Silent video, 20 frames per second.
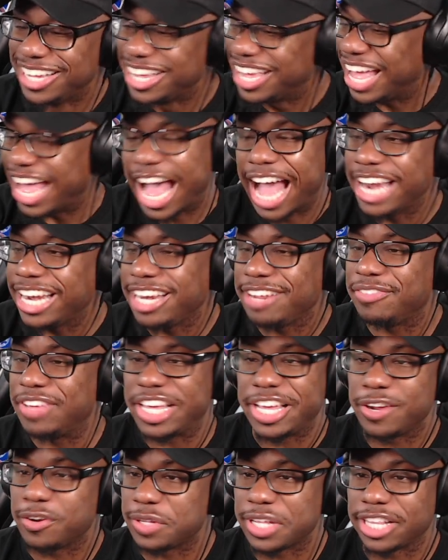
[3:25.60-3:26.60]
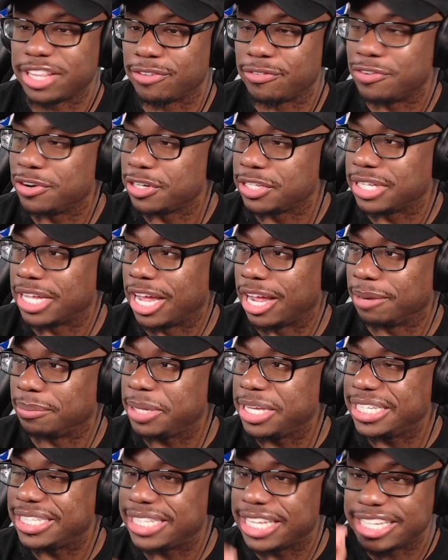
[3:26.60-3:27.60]
I didn't even hear that the first time.
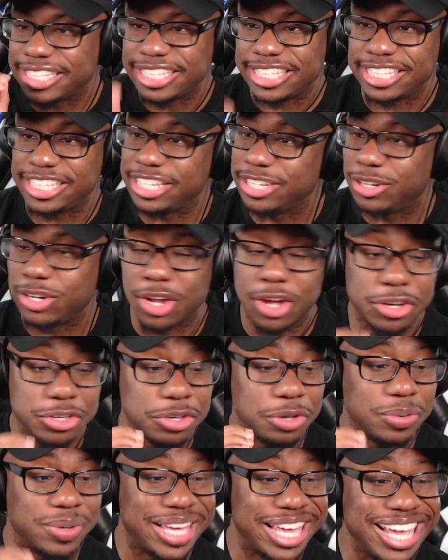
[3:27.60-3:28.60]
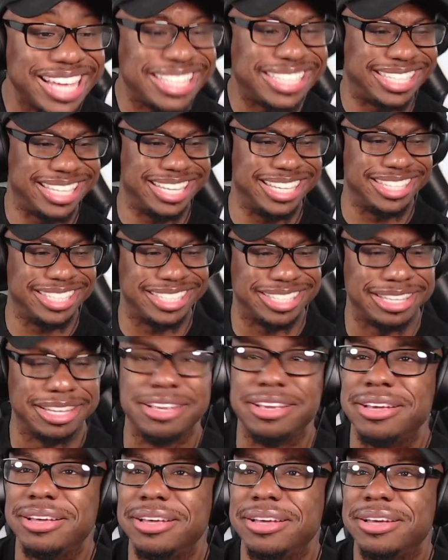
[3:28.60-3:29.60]
He said, steal all your kisses.
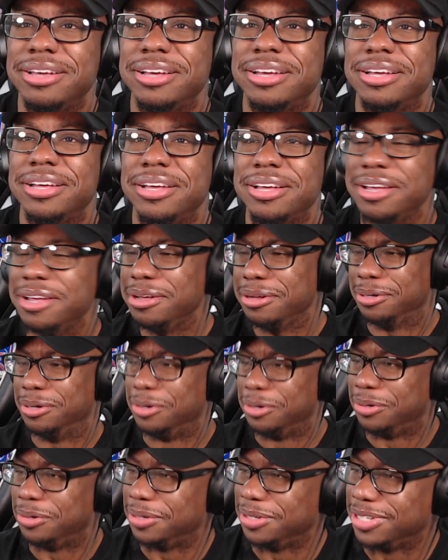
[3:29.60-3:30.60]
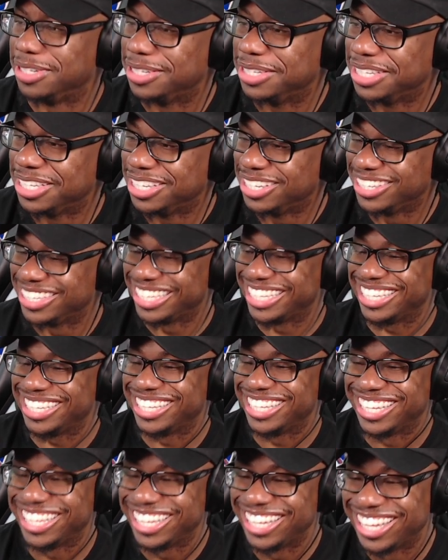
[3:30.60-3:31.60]
Oh.
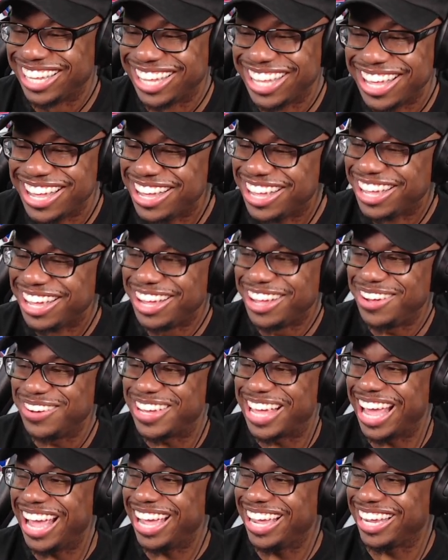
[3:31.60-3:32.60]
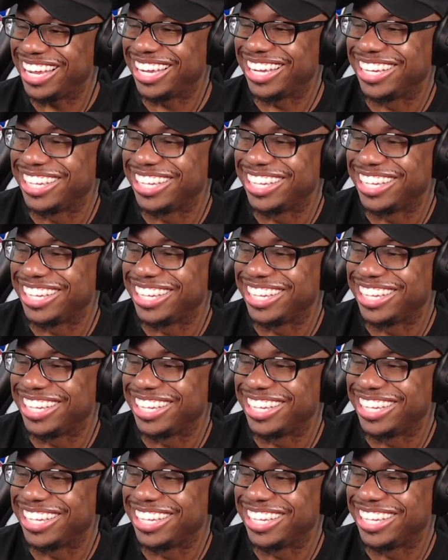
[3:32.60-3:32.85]
Okay.